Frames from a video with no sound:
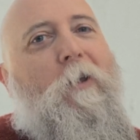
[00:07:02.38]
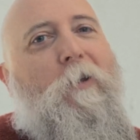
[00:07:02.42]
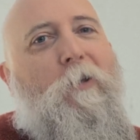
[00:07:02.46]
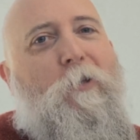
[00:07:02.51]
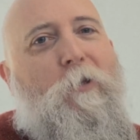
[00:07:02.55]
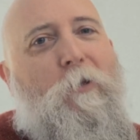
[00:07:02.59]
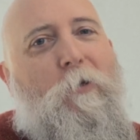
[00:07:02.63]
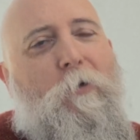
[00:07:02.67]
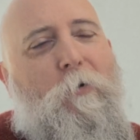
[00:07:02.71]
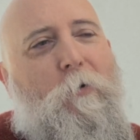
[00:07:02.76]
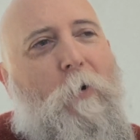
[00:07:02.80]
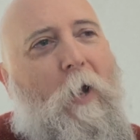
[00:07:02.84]

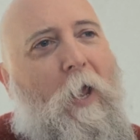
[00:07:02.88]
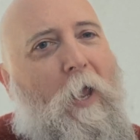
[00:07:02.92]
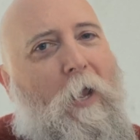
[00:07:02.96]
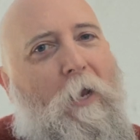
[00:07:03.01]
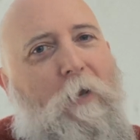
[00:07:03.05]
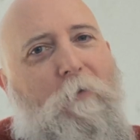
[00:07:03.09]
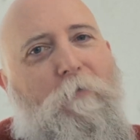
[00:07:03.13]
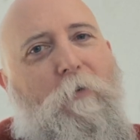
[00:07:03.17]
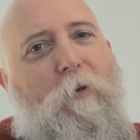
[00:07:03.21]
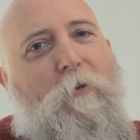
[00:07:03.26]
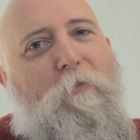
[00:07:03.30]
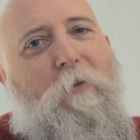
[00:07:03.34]
You
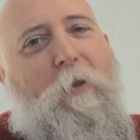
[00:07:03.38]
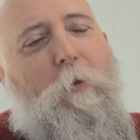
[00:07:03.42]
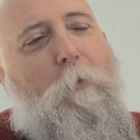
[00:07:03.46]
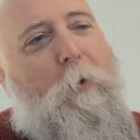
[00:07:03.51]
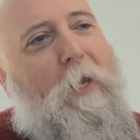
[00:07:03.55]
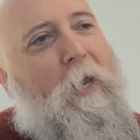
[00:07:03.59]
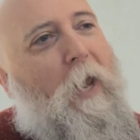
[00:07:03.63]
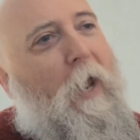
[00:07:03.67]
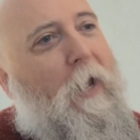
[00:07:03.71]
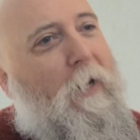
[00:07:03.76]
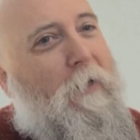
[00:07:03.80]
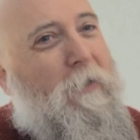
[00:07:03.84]
have a great
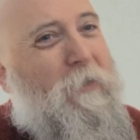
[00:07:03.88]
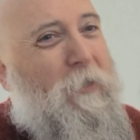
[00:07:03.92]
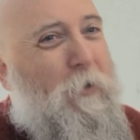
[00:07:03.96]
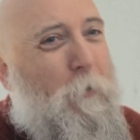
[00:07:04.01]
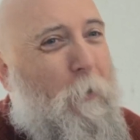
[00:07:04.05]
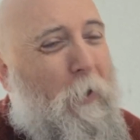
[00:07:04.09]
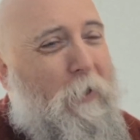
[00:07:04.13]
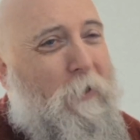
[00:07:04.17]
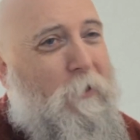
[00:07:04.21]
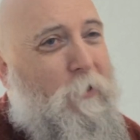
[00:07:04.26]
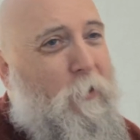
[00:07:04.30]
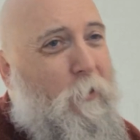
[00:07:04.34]
weekend. The
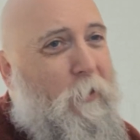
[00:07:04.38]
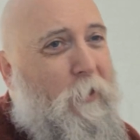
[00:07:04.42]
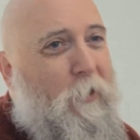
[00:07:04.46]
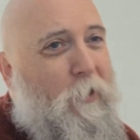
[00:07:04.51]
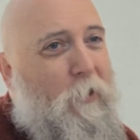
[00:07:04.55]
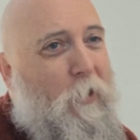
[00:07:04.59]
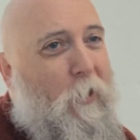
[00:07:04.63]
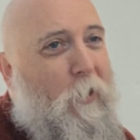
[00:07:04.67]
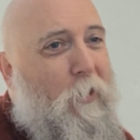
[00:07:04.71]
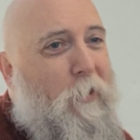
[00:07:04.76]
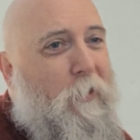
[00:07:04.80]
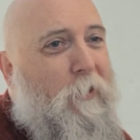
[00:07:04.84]
weather's looking
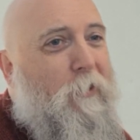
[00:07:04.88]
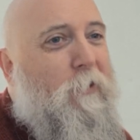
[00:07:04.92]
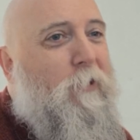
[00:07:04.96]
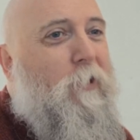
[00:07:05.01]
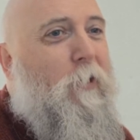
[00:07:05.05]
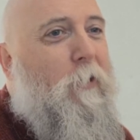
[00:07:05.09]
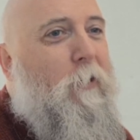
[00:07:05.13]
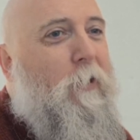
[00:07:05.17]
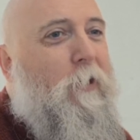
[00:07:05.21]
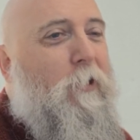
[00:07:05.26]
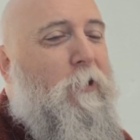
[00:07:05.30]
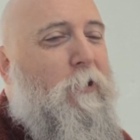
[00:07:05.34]
good,
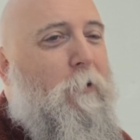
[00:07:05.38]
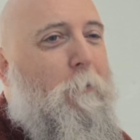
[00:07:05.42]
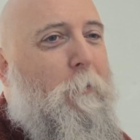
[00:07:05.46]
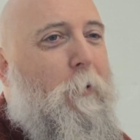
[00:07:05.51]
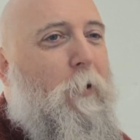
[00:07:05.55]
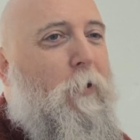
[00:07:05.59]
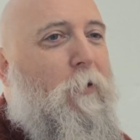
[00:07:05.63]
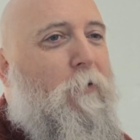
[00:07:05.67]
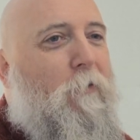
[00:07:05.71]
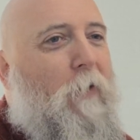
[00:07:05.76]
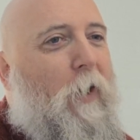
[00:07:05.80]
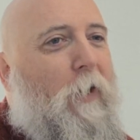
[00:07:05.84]
so it should
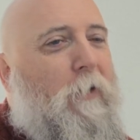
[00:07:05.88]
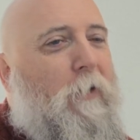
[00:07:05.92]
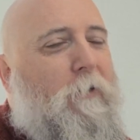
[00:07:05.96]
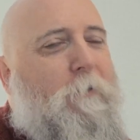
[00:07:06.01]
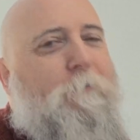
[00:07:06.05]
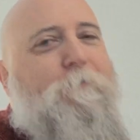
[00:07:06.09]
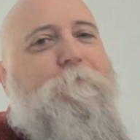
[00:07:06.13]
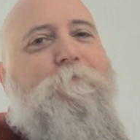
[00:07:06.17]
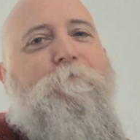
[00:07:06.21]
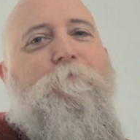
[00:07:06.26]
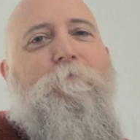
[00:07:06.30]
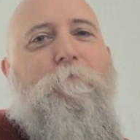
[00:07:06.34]
be all right.
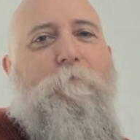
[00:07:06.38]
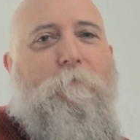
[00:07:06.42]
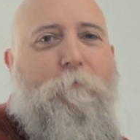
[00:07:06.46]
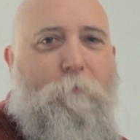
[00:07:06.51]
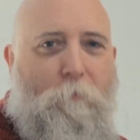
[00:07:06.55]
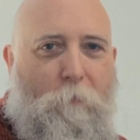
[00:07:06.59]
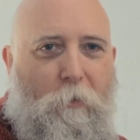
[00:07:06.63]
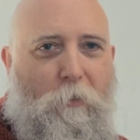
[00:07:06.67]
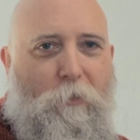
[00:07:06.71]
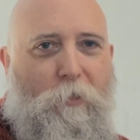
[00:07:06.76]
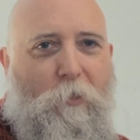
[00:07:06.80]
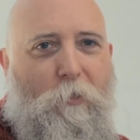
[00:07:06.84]

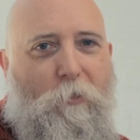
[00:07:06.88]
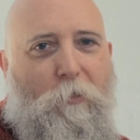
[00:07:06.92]
See you